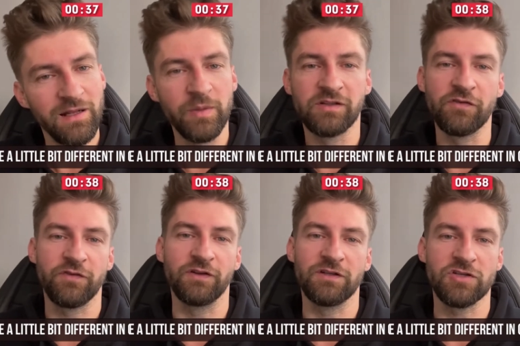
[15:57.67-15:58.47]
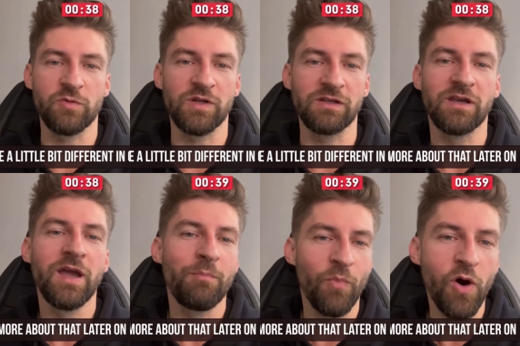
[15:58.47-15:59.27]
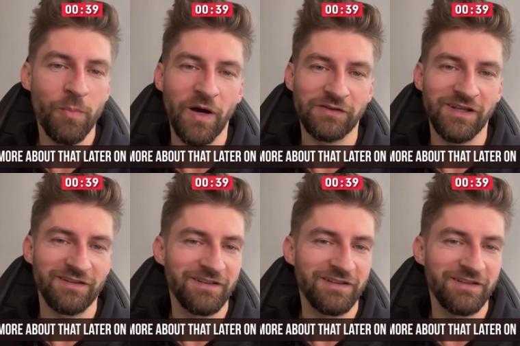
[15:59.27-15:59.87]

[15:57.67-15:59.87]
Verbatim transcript: bit different in Germany. More about that